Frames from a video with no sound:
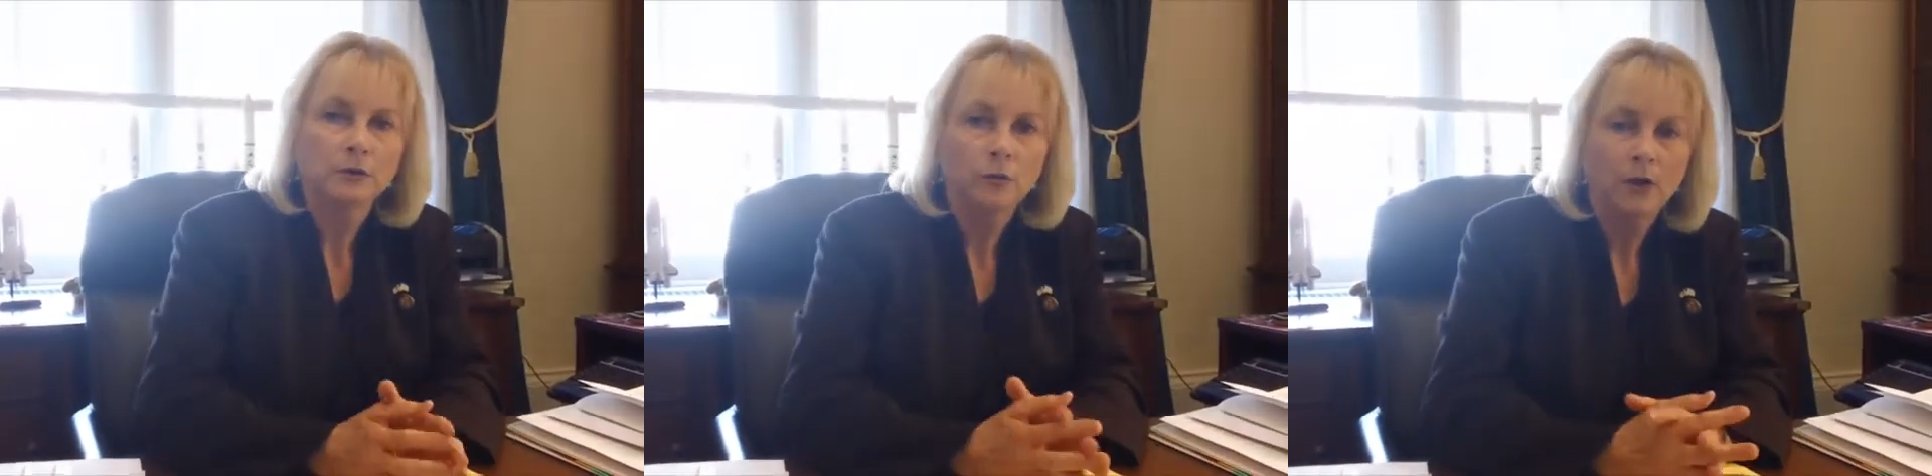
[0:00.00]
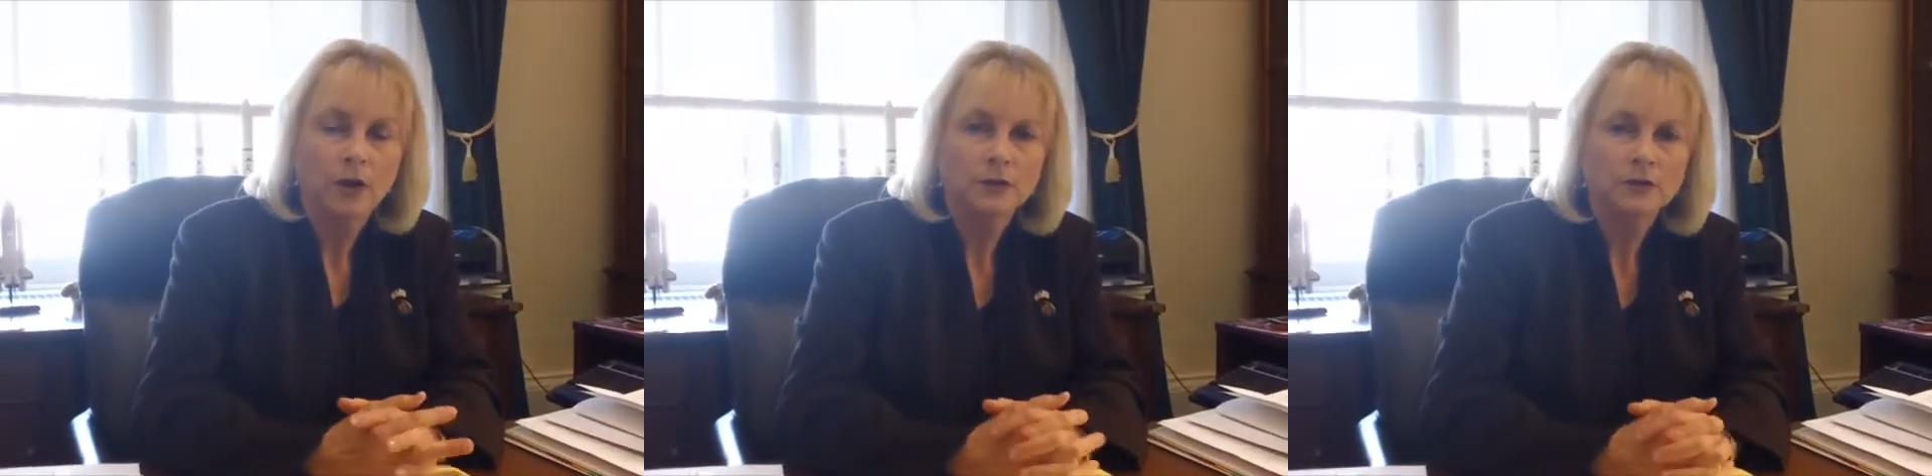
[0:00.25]

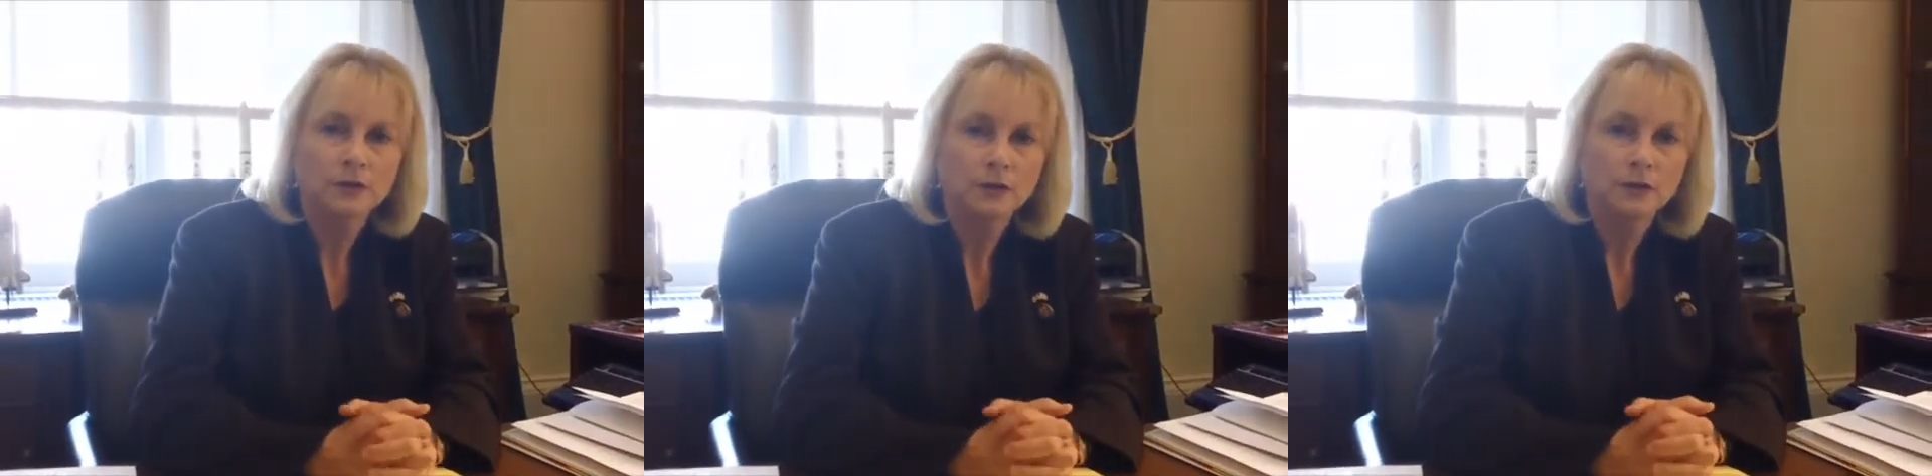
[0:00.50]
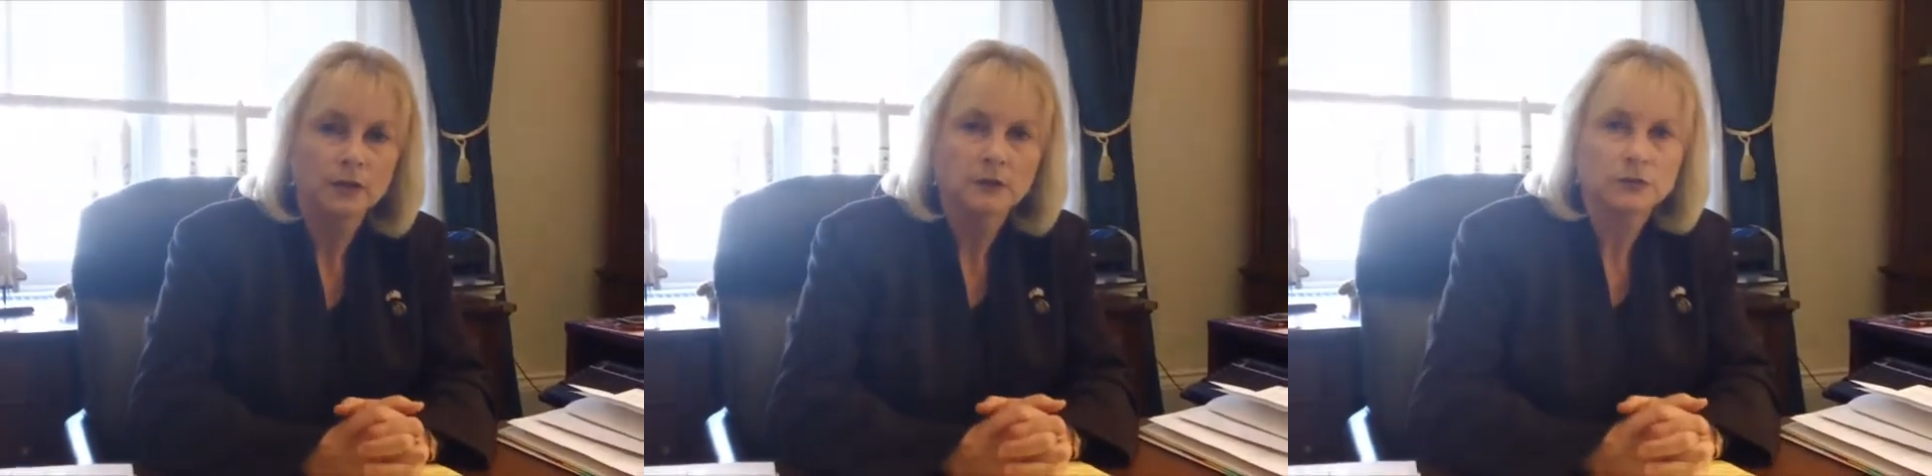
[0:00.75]
watched
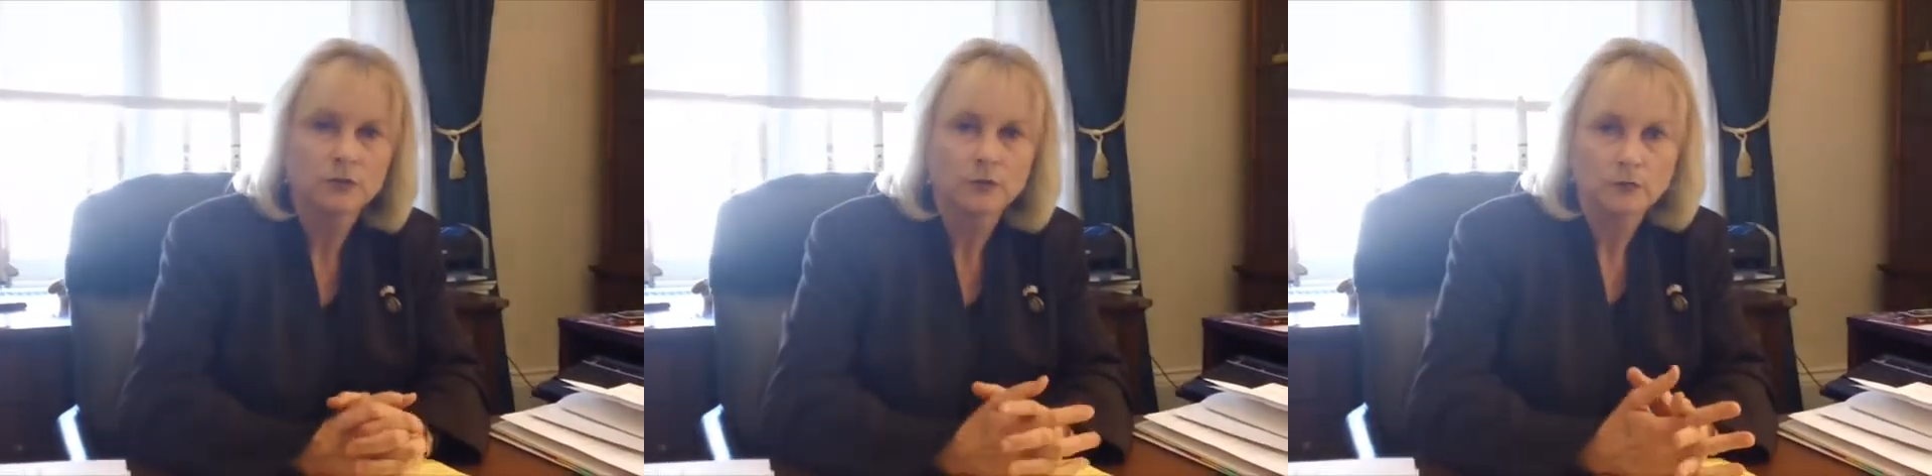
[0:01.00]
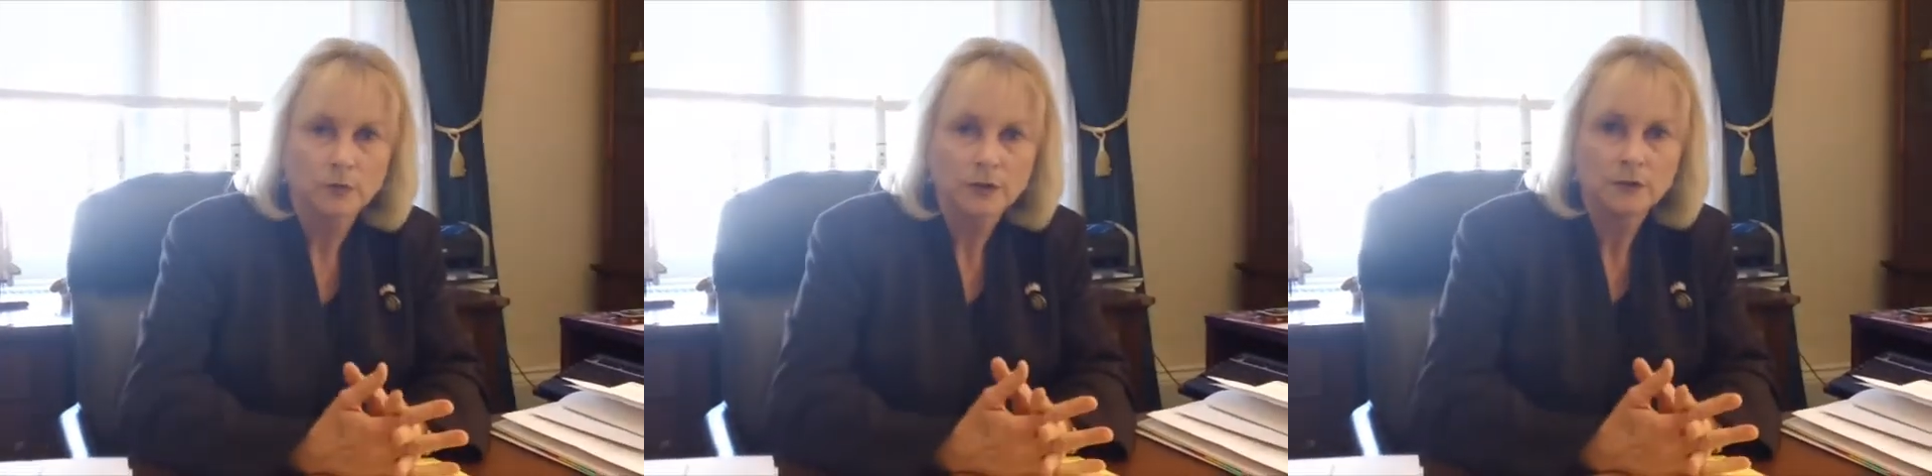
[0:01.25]
uh,
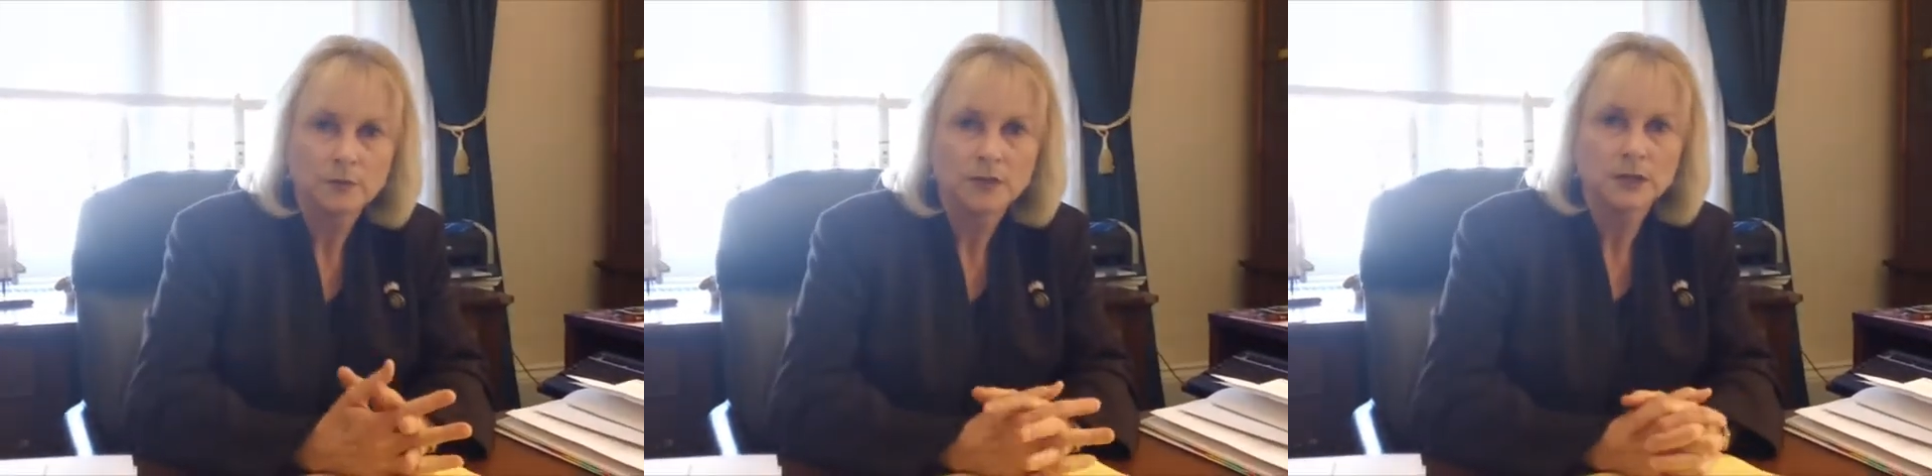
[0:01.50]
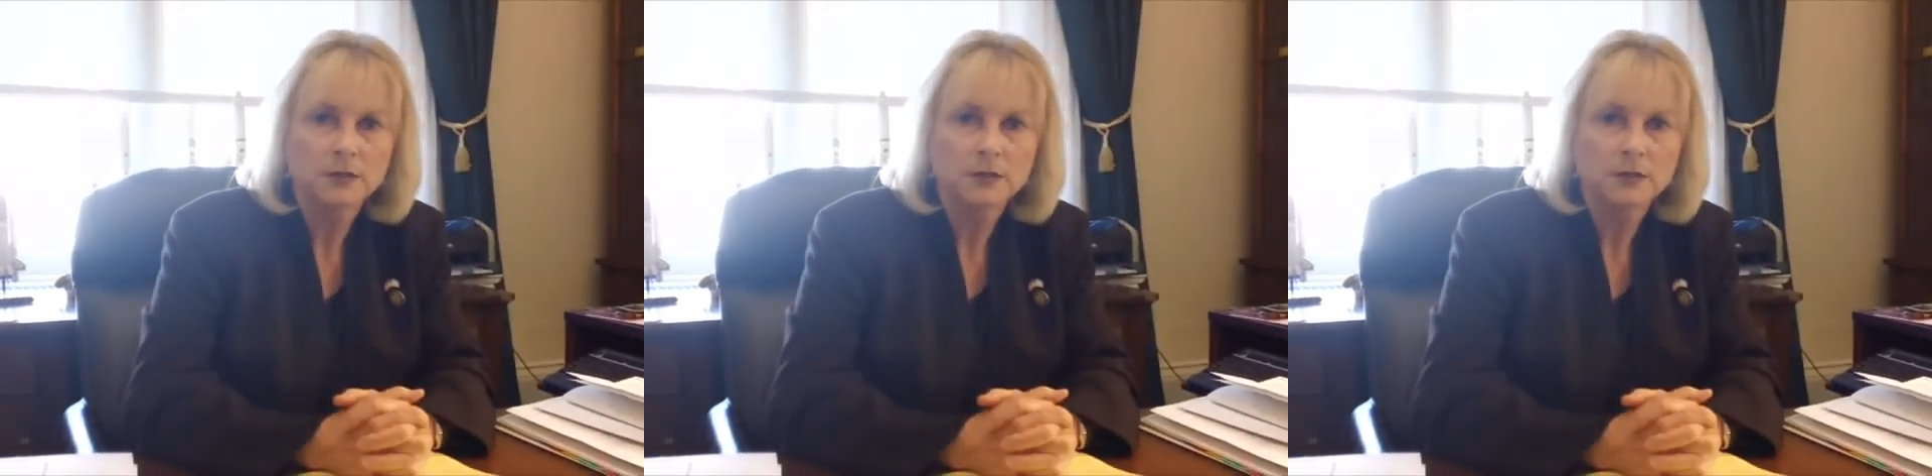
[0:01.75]
during one of the many